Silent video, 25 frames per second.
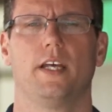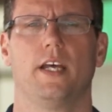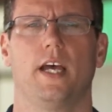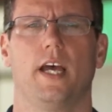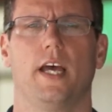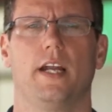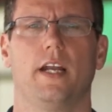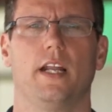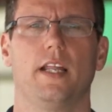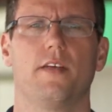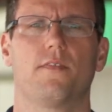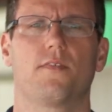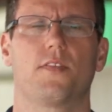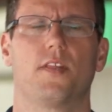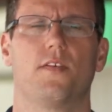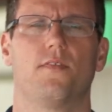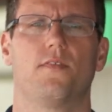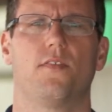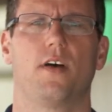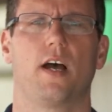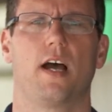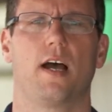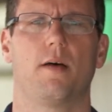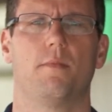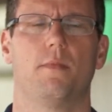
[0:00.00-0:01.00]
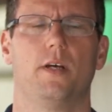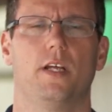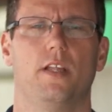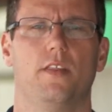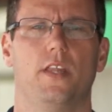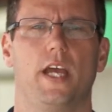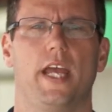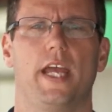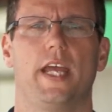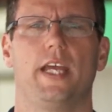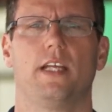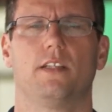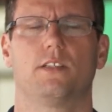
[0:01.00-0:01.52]
and left the farm in the
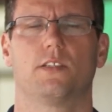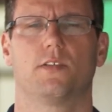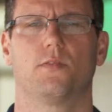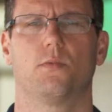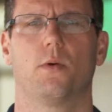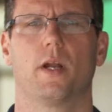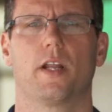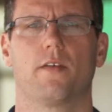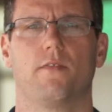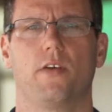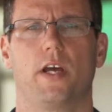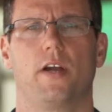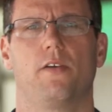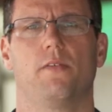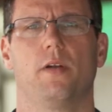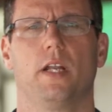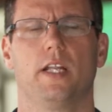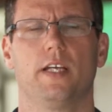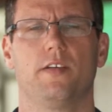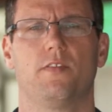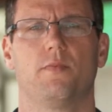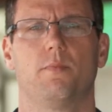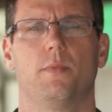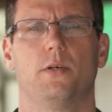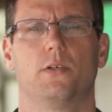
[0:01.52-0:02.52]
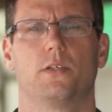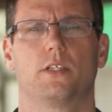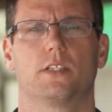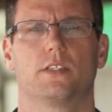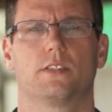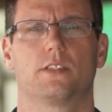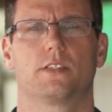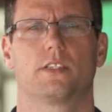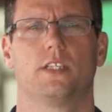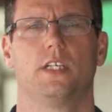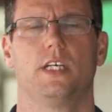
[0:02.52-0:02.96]
hands of one of our relief milkers